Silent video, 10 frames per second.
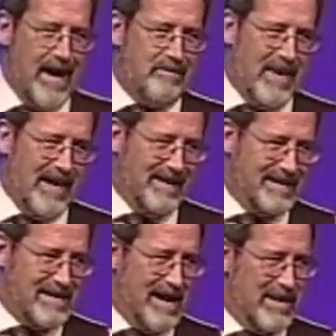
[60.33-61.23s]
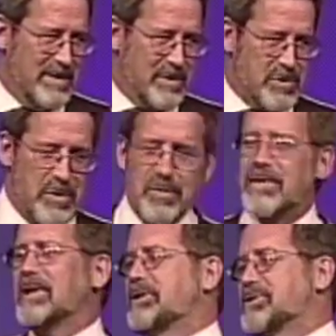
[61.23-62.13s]
get paid to tell you the
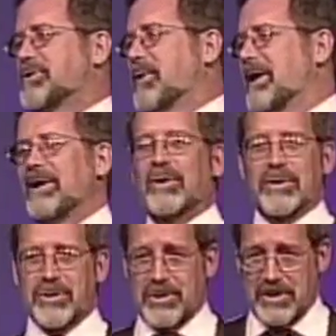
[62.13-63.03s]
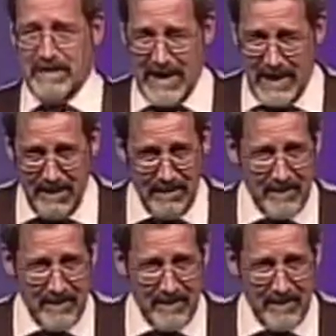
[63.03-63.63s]
truth, at least the way it looks to me.